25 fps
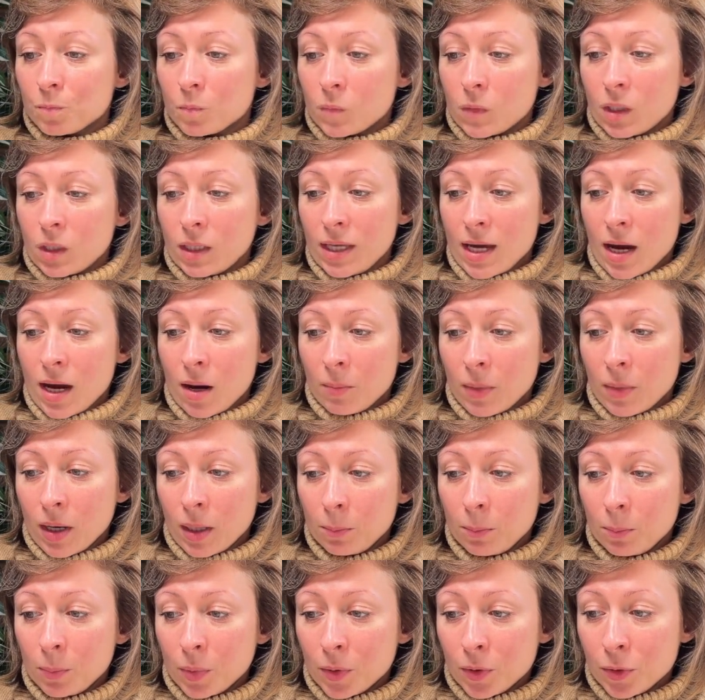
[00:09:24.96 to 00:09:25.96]
Yeah, my
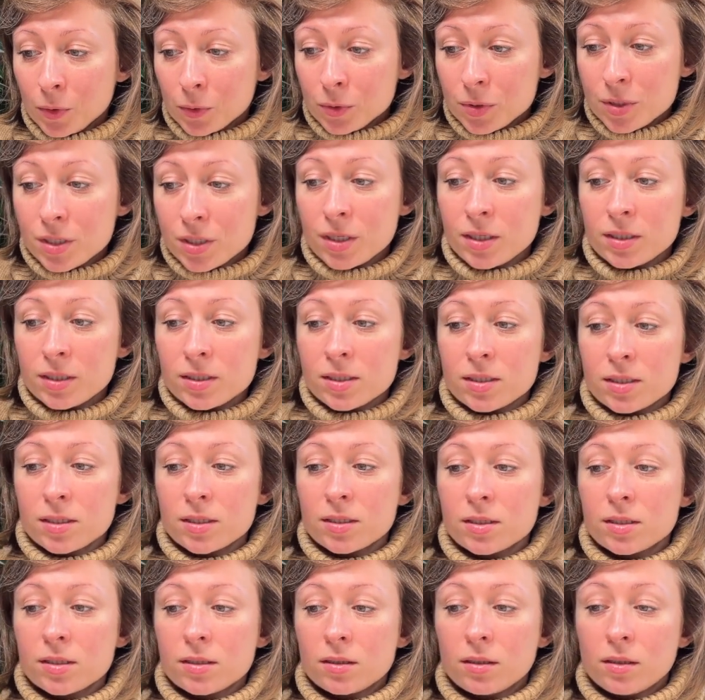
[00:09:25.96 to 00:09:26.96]

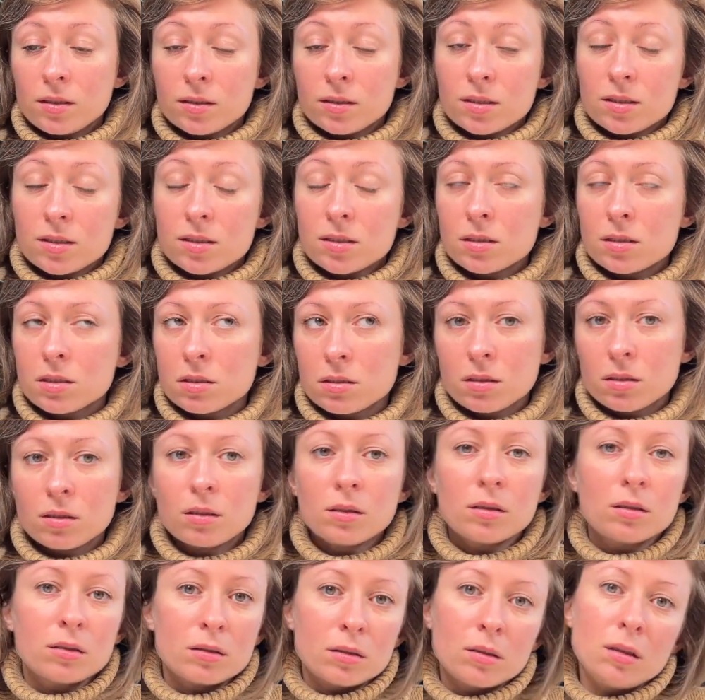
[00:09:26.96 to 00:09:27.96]
process, it's
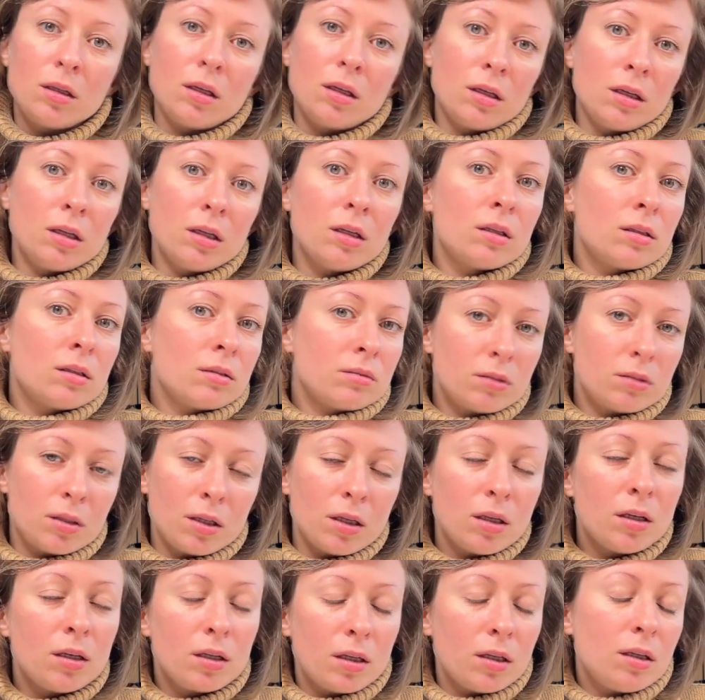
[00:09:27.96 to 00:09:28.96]
a
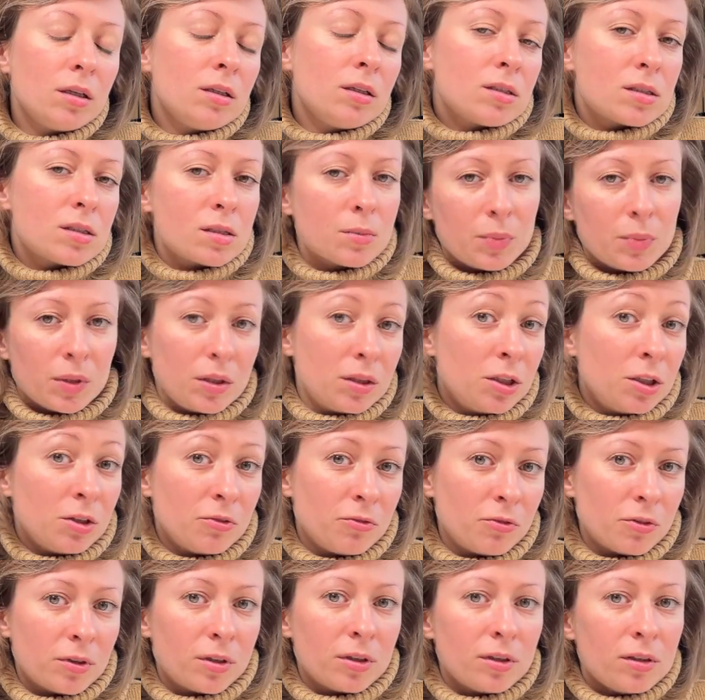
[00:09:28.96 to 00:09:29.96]
bit
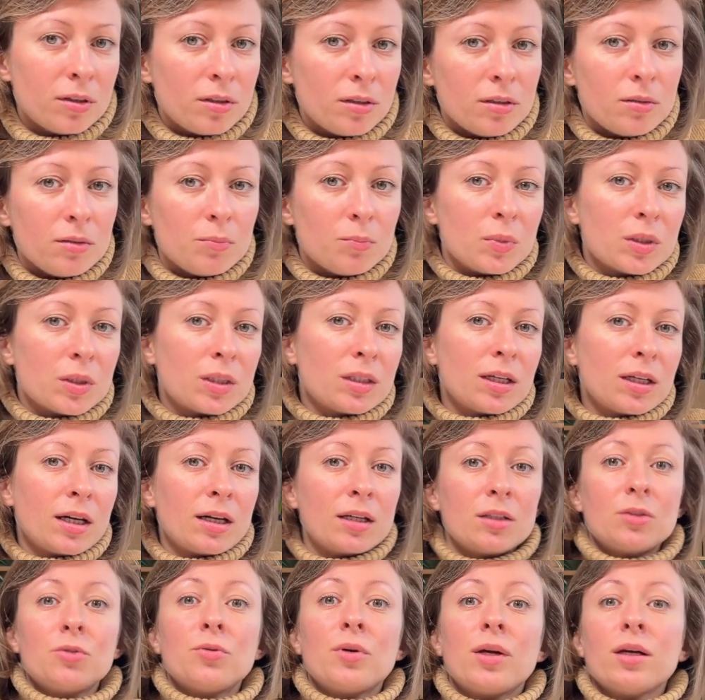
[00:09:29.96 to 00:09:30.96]
different, but
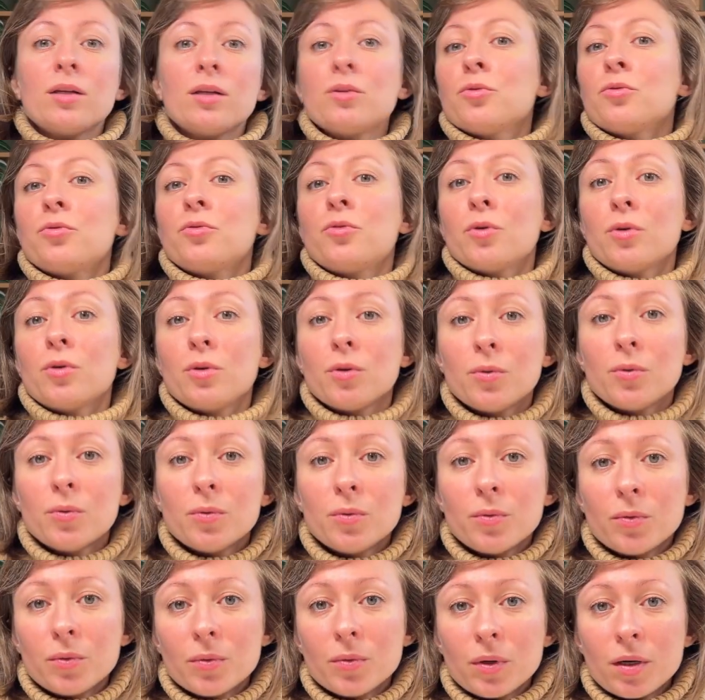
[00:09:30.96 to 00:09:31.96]
I try to
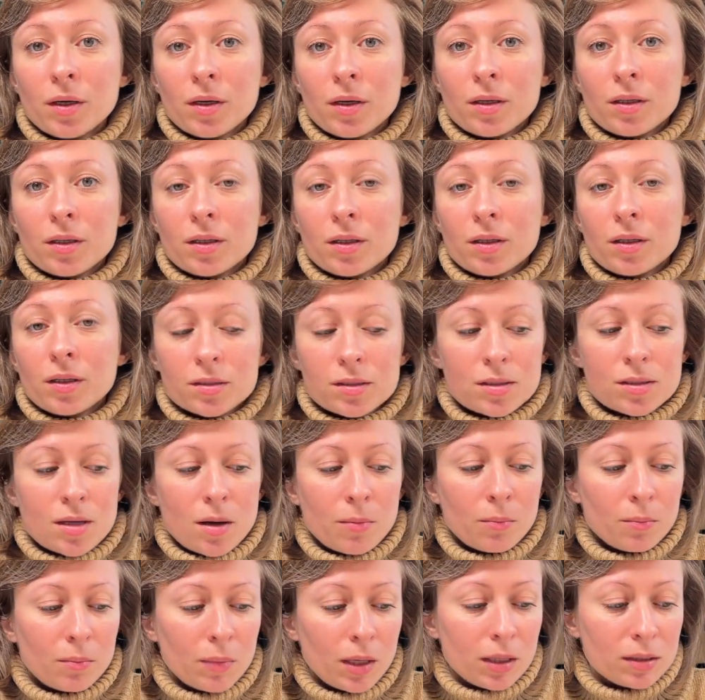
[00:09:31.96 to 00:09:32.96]
follow
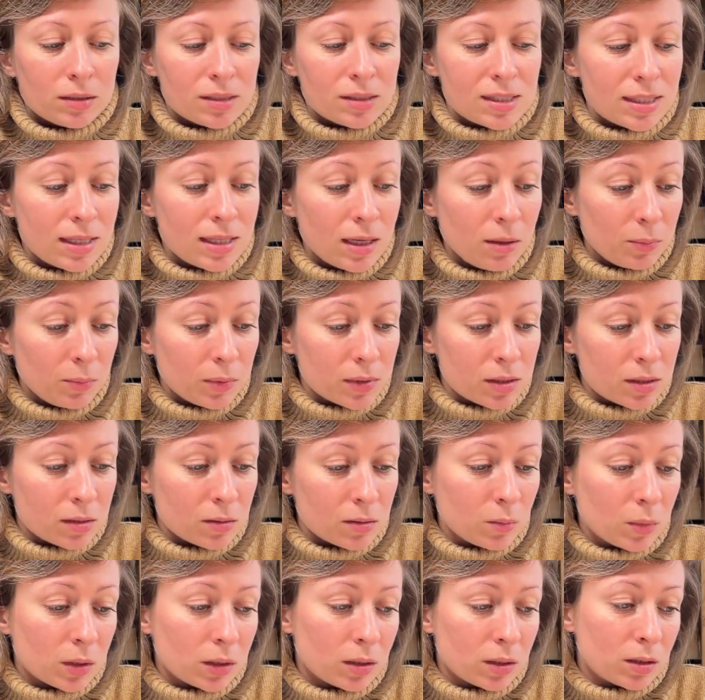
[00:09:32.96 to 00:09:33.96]
some main steps.
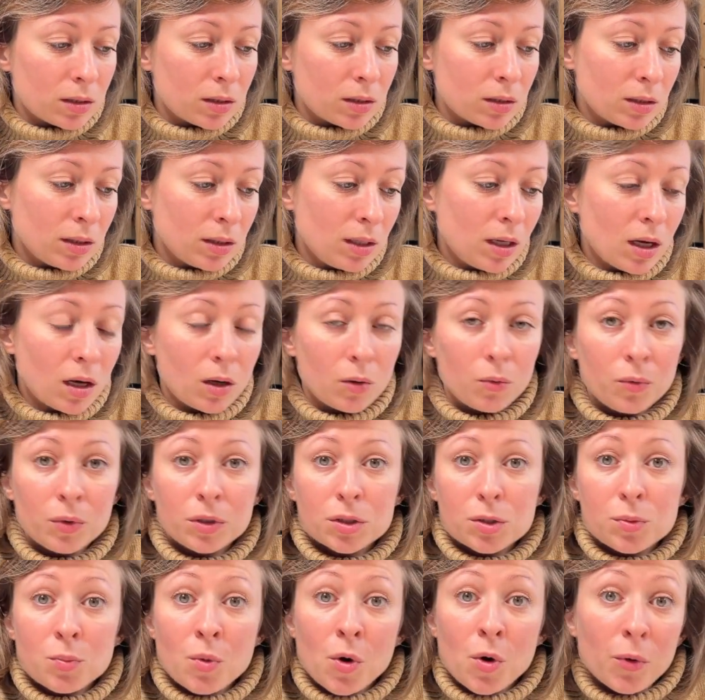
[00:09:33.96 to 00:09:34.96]
But yeah, with
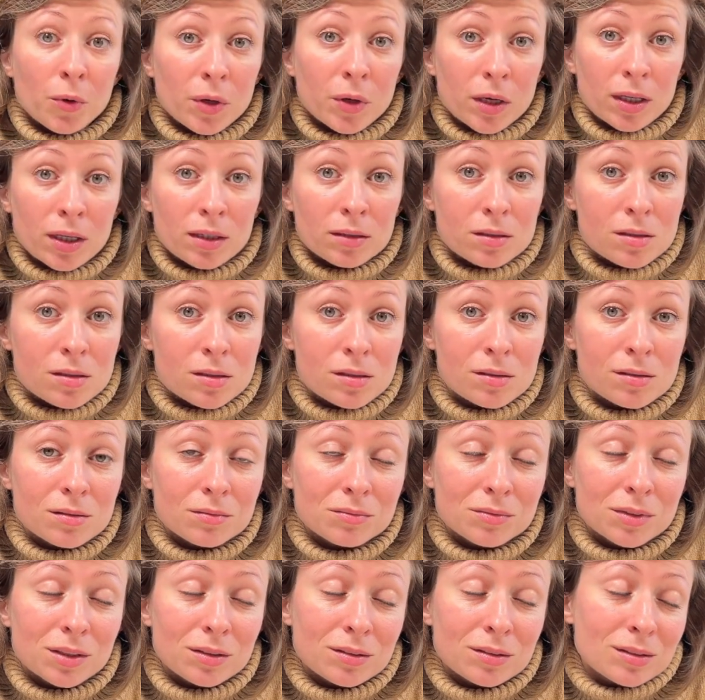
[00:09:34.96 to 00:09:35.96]
small kids,
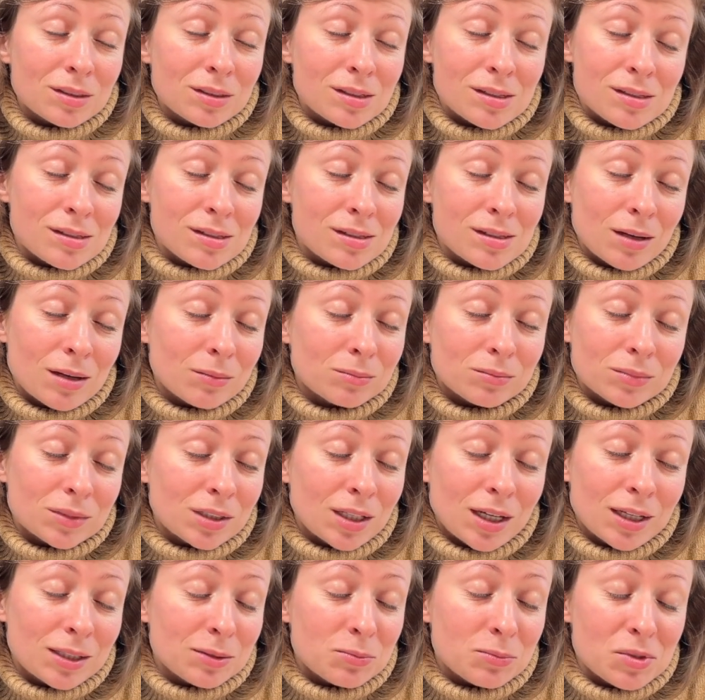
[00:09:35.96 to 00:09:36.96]

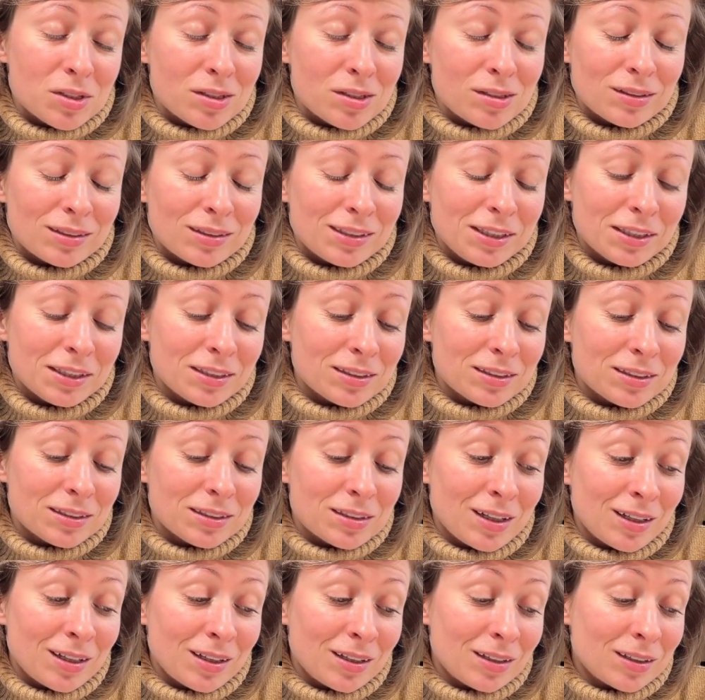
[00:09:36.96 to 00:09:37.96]
sometimes things
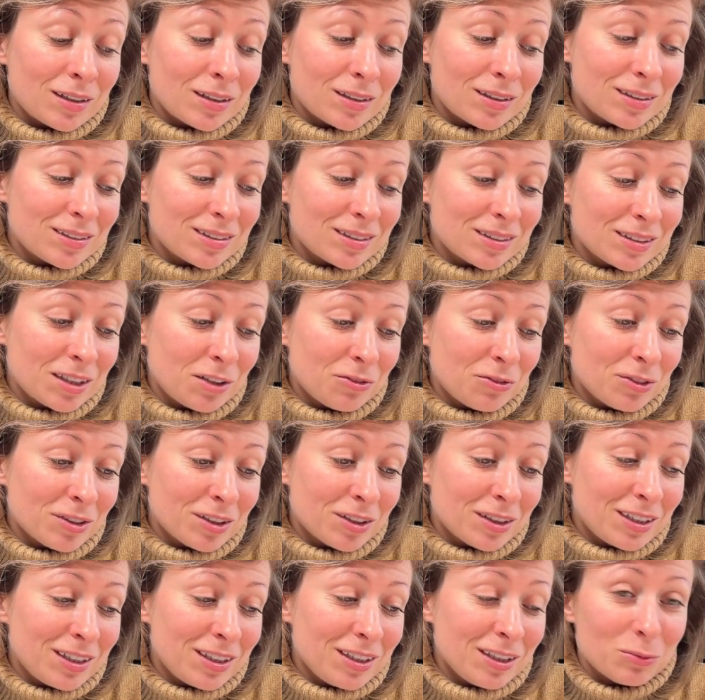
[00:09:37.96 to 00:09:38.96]
are
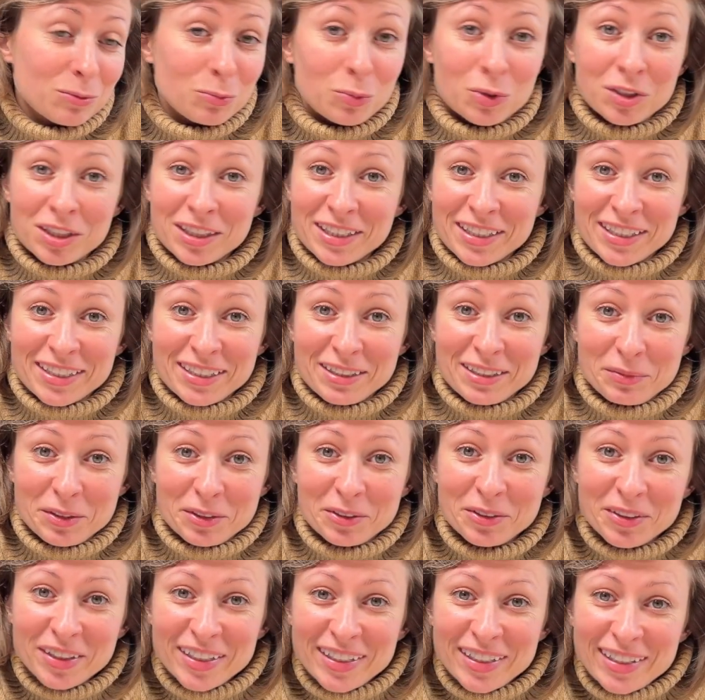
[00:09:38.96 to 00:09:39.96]
definitely unpredictable.